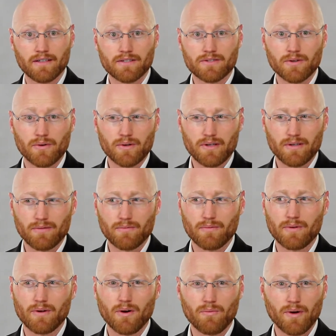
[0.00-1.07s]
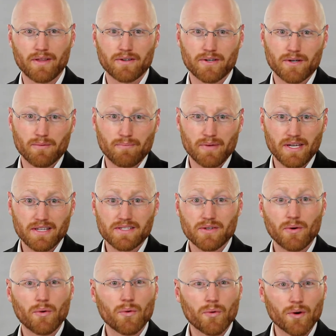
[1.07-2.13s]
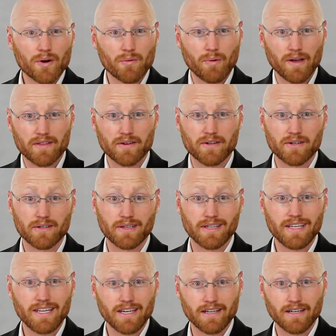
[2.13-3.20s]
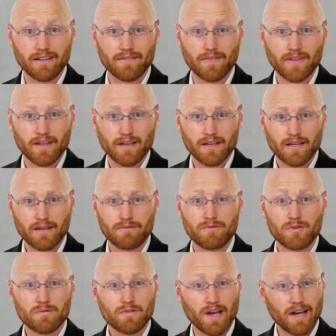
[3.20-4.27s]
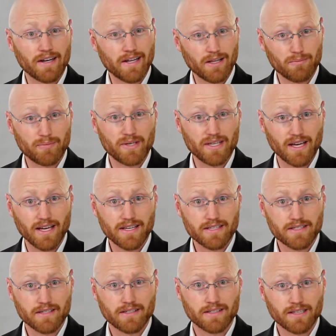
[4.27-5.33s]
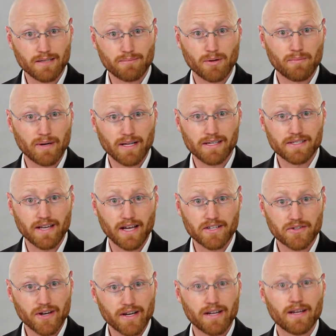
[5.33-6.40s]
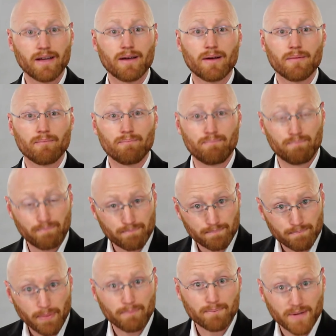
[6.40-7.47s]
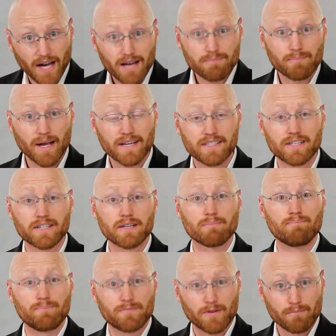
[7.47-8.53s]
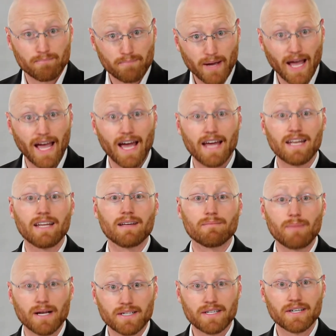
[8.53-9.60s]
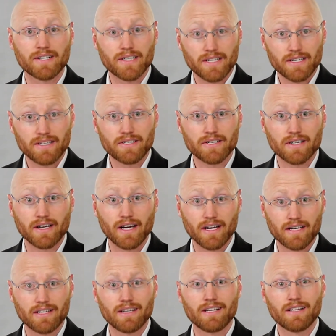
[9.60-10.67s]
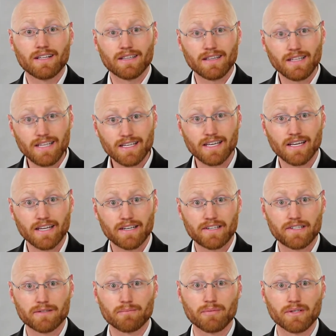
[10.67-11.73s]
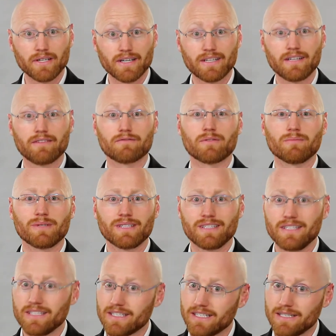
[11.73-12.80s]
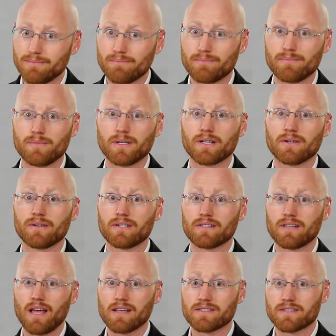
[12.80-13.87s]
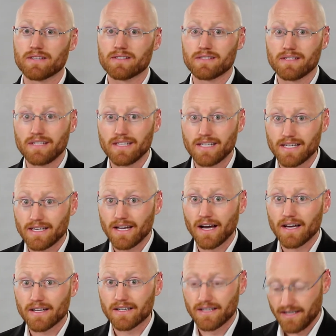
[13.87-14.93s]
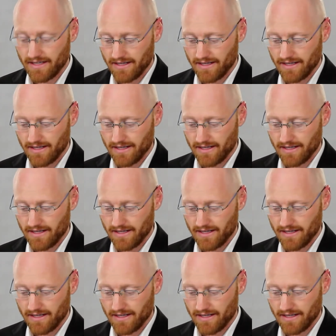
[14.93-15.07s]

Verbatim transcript: So, whether you're obese or whether you're lean, if you've got LPS, lipopolysaccharide, gut bacteria from bad bacteria in your gut leaking into your blood from leaky, you know, intestines, leaky gut.